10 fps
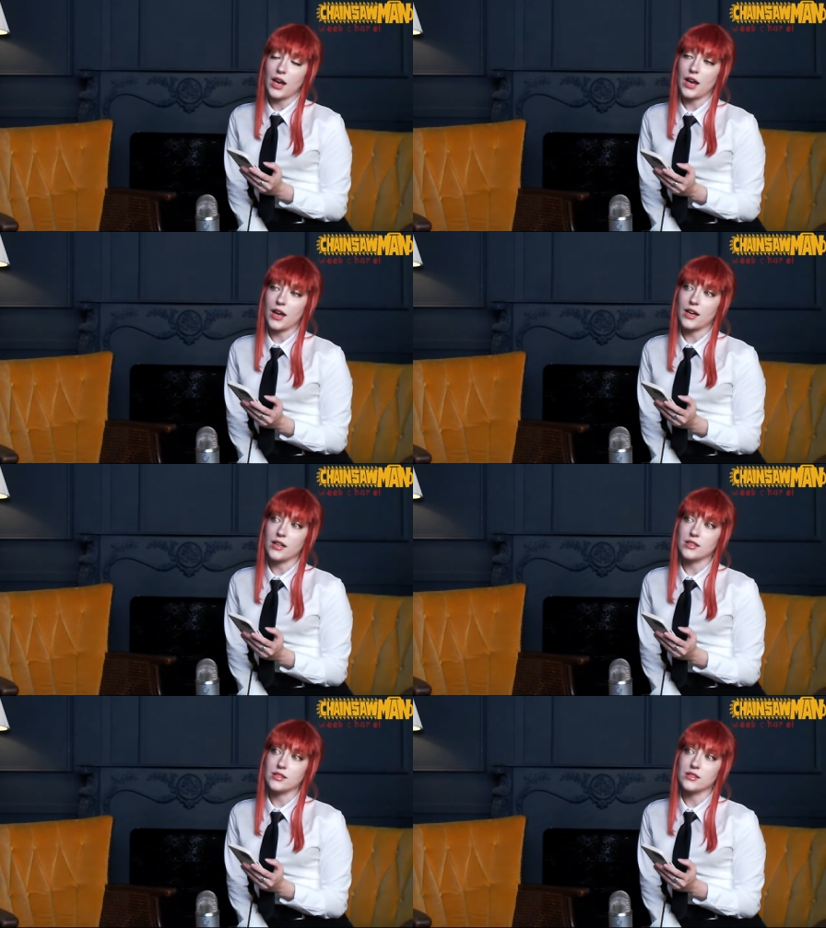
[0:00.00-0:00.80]

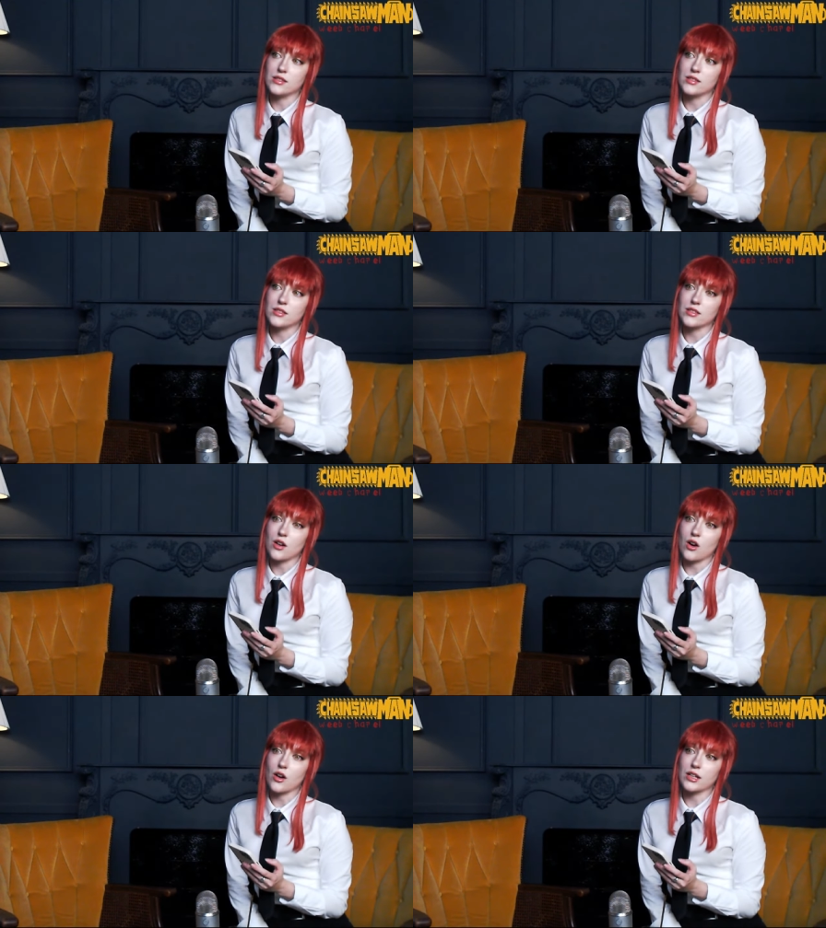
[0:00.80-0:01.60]
and
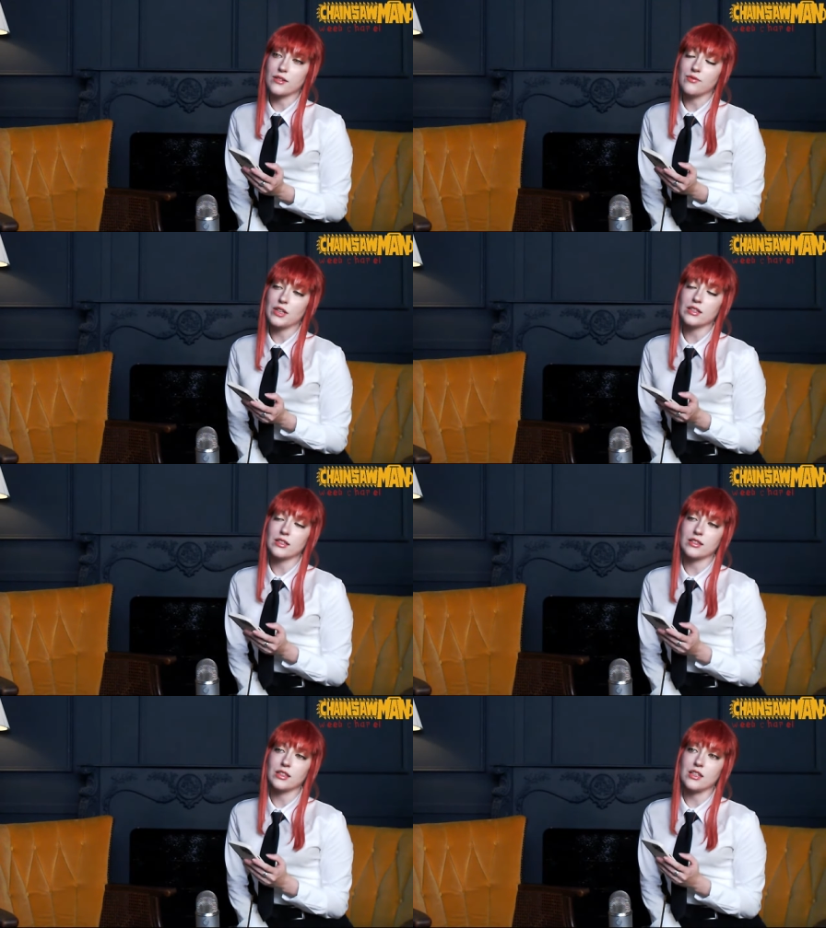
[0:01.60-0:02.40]
are
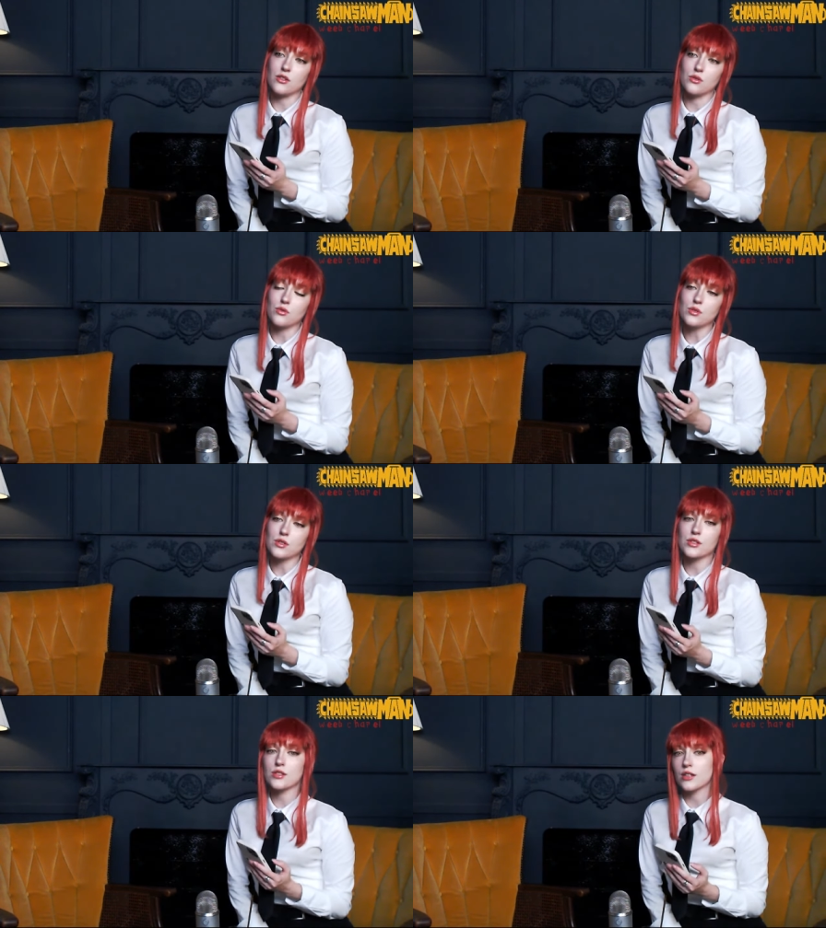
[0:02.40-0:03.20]
conveniently
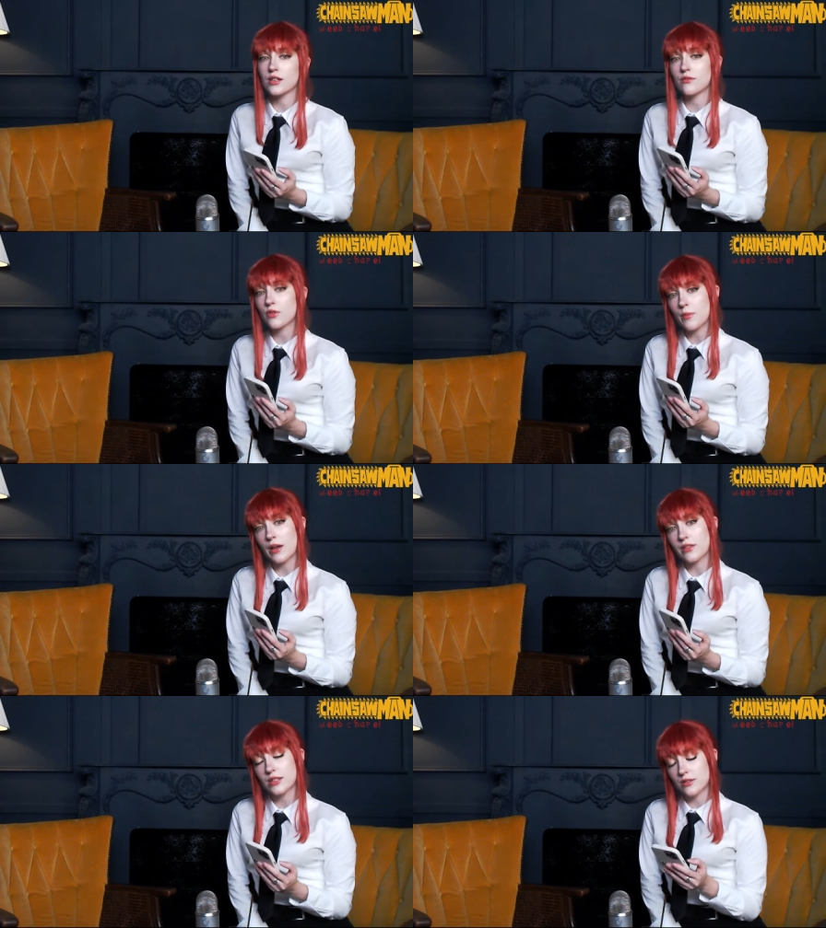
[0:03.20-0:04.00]
used for
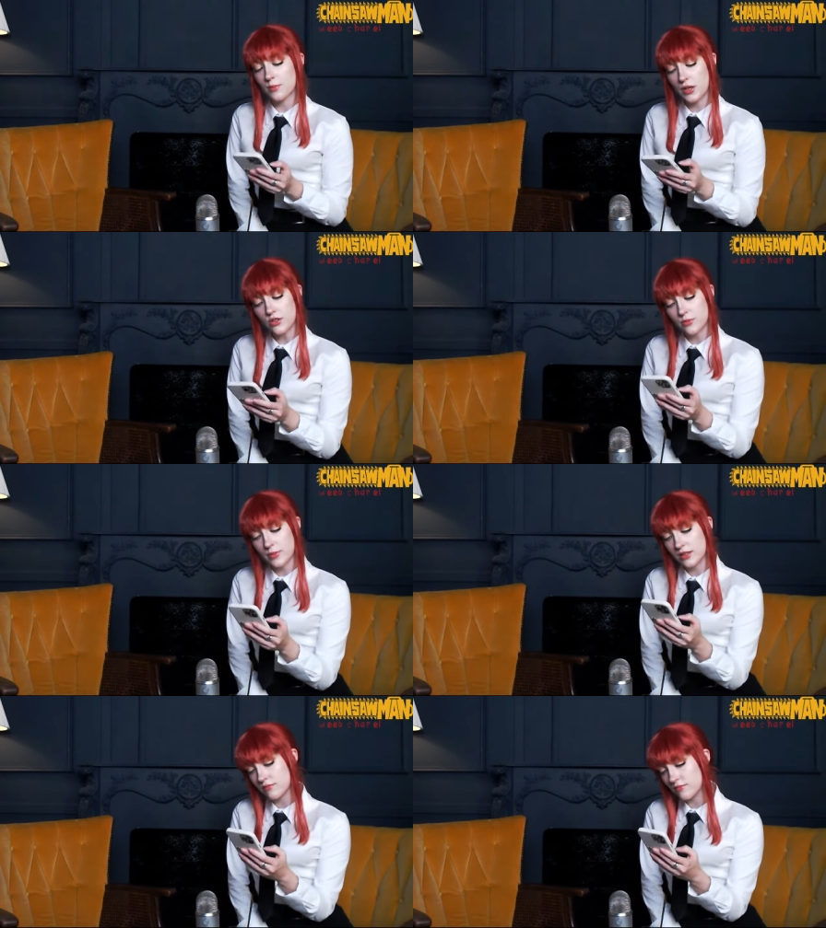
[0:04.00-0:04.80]
methods of
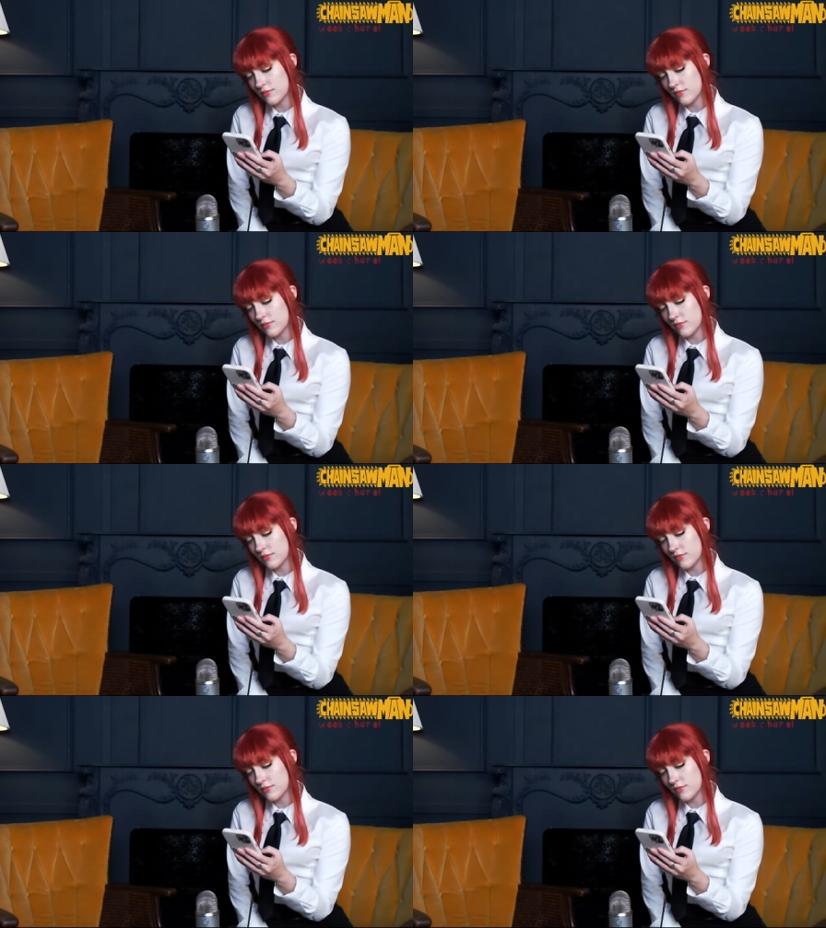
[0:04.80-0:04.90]
punishment.